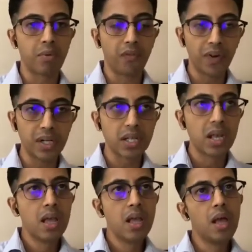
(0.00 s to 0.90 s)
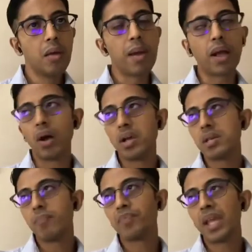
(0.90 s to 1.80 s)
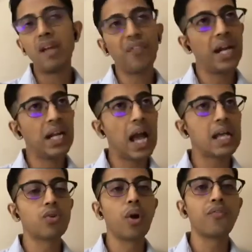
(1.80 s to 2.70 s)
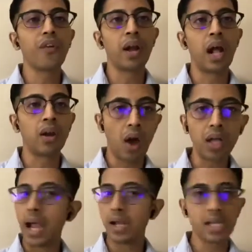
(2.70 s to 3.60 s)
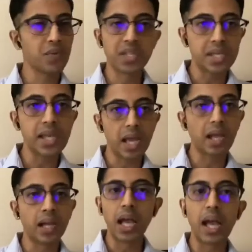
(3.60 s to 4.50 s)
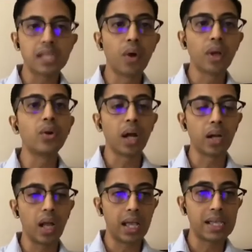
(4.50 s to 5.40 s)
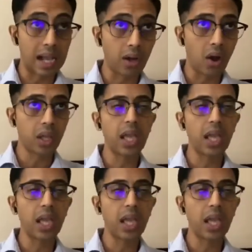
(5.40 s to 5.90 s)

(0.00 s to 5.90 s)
Because if India is going for an unlock, and as we see, and India is going to unlocking, it is going to